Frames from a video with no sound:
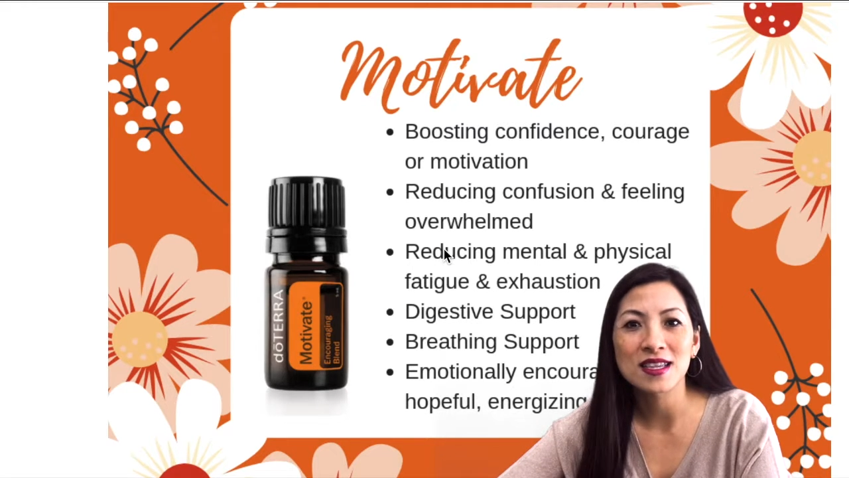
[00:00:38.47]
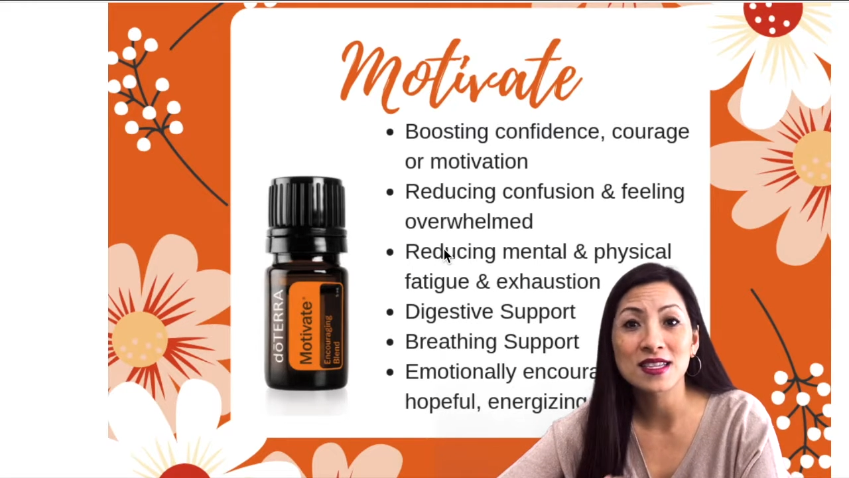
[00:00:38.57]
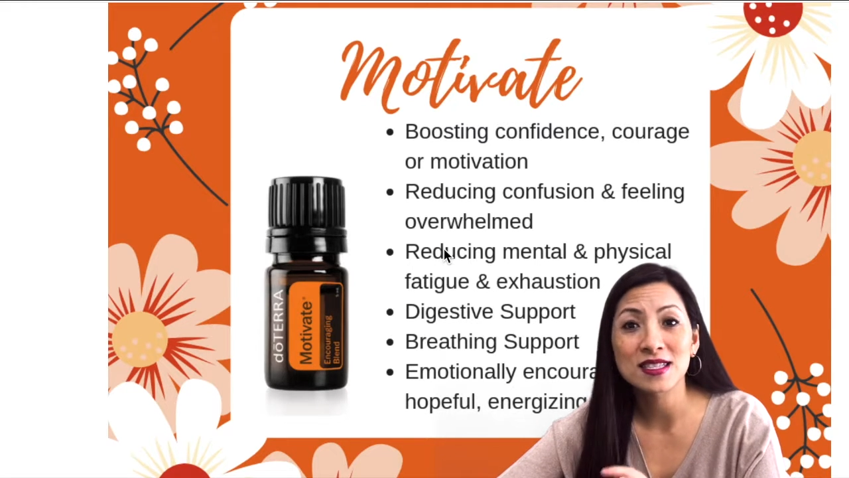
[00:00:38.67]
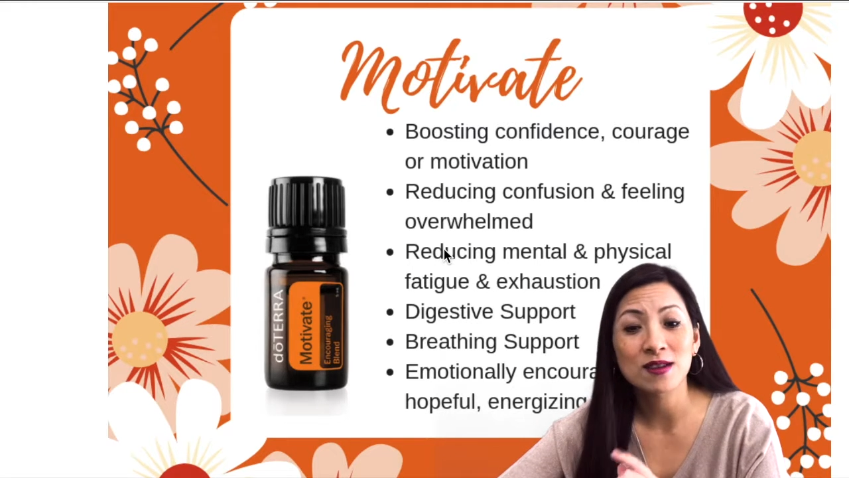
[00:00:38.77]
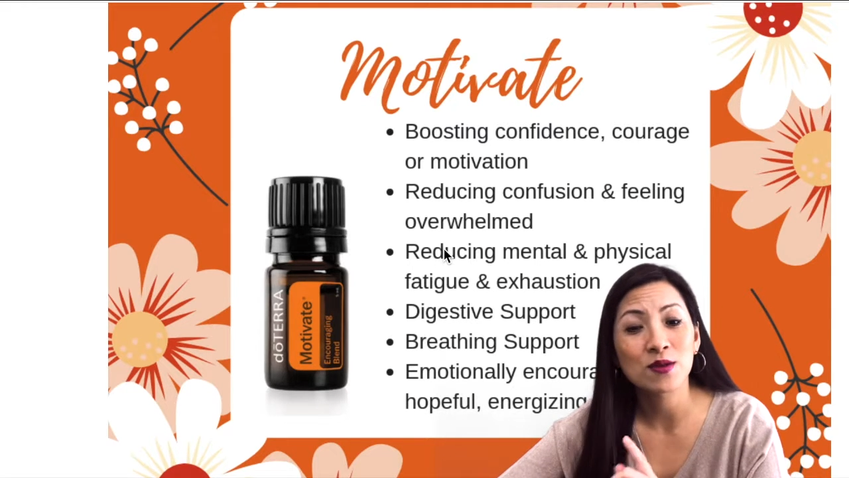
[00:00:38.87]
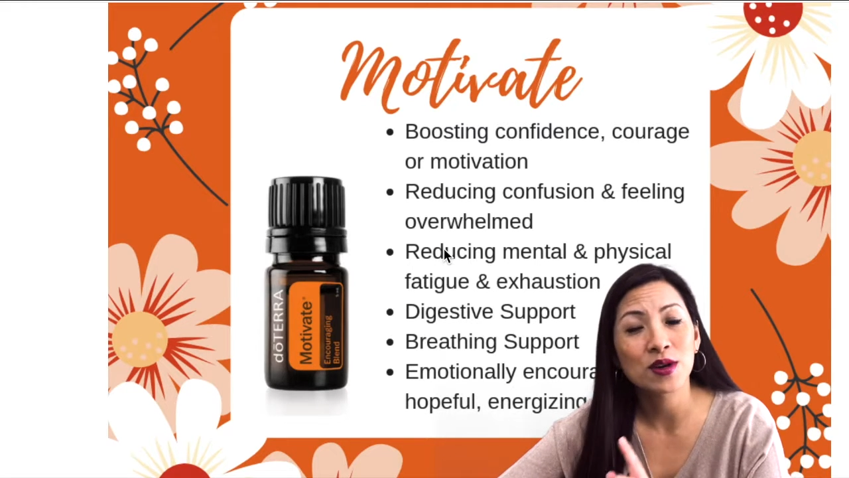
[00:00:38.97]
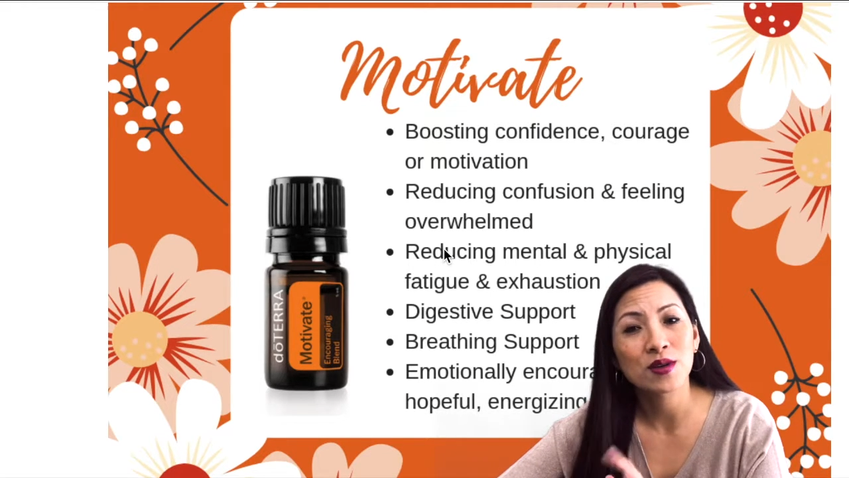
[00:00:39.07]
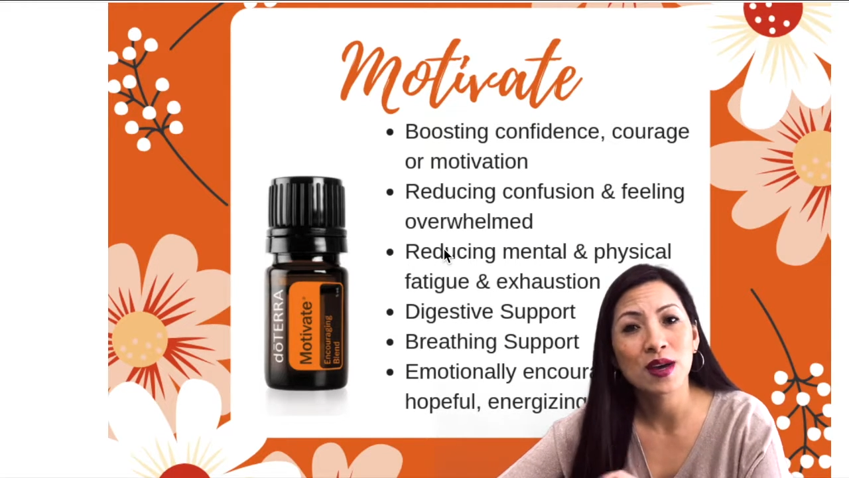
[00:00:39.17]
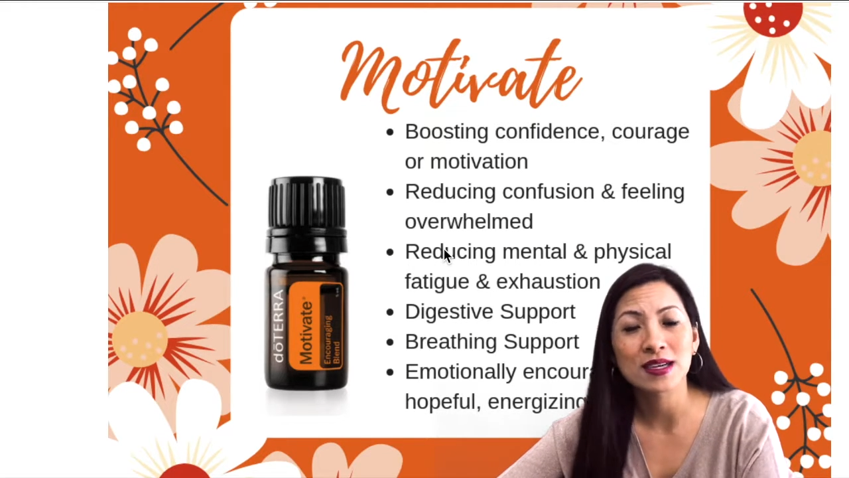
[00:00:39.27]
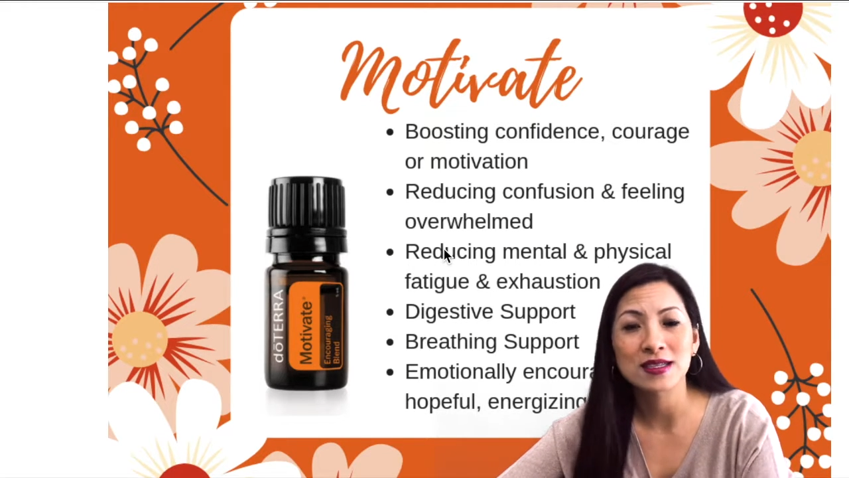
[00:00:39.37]
this
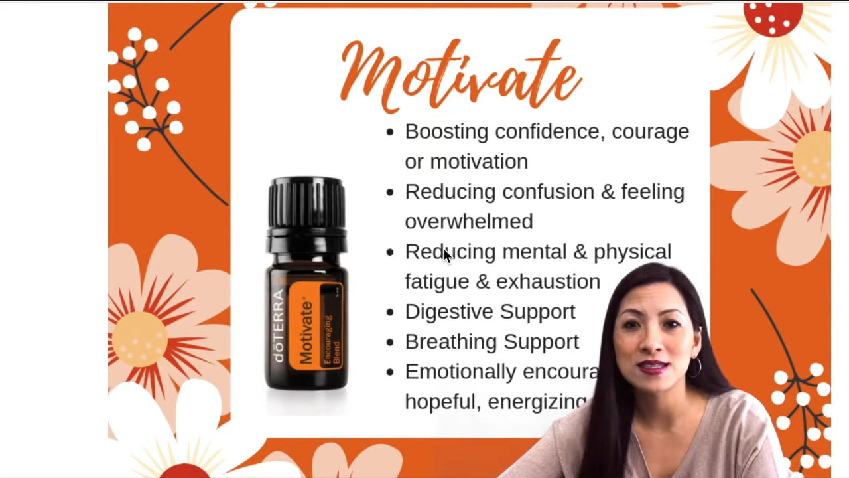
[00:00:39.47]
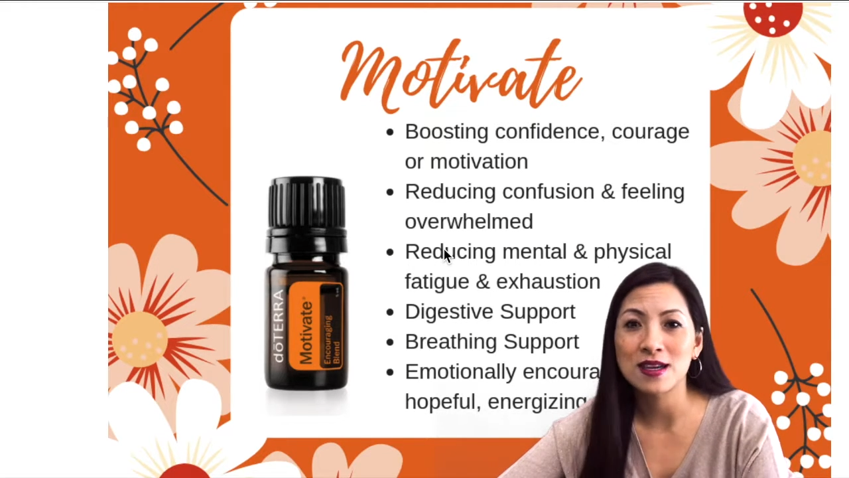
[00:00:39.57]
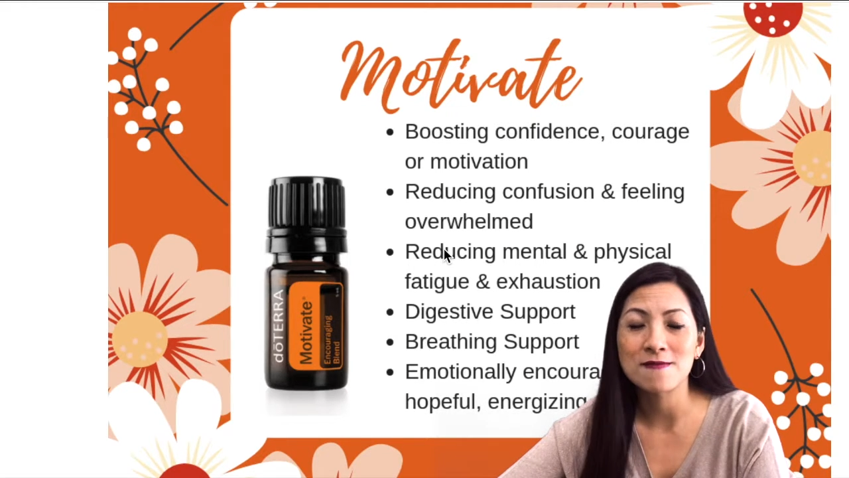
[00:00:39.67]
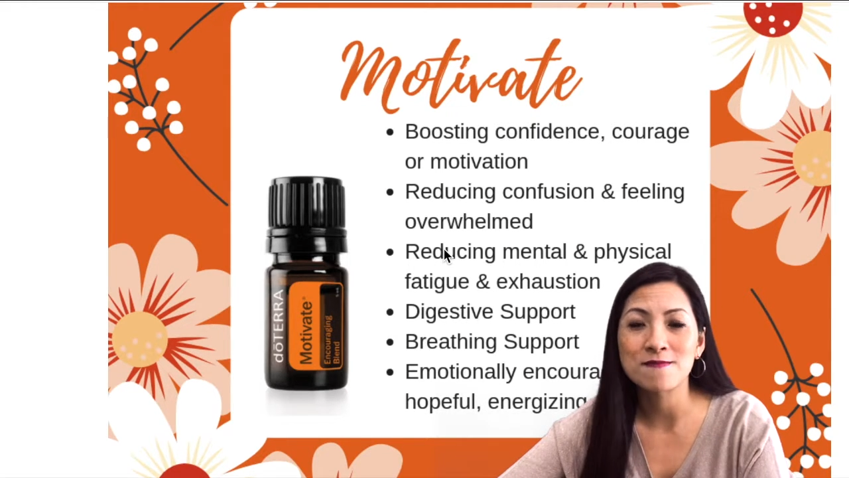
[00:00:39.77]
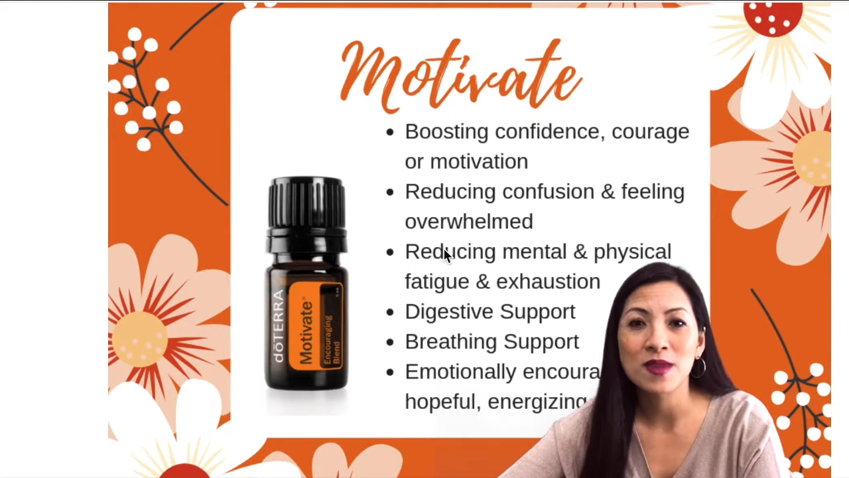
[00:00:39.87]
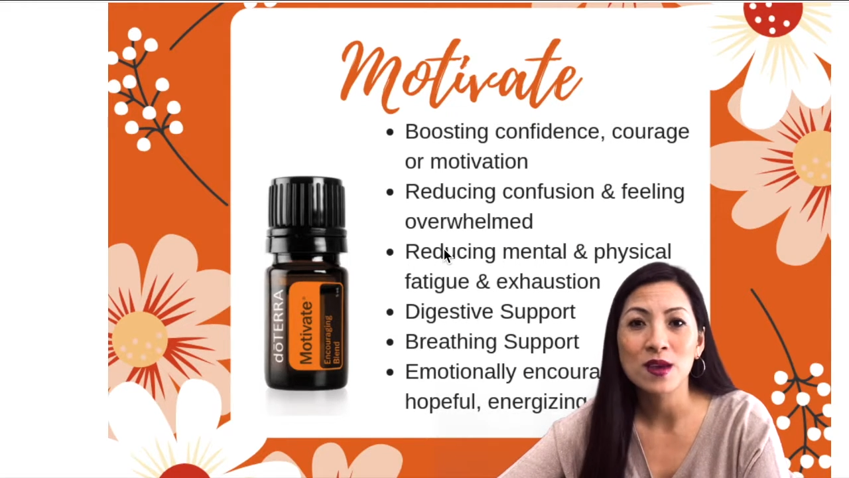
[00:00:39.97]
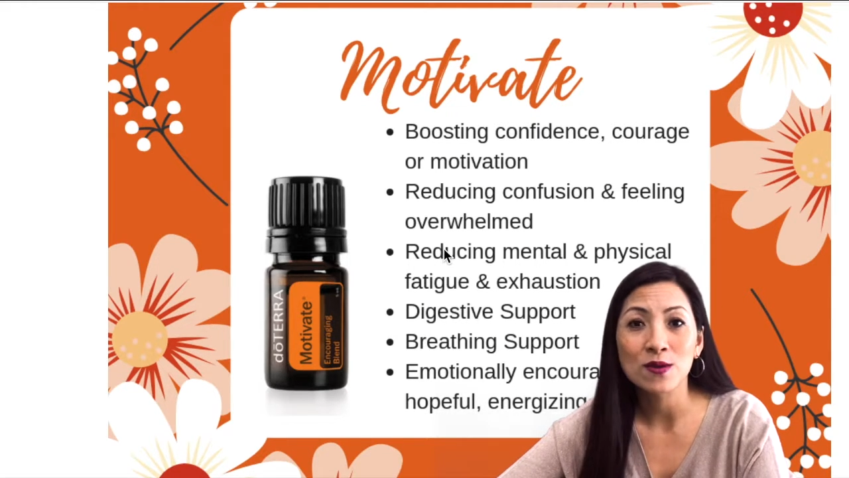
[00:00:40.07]
oil has um,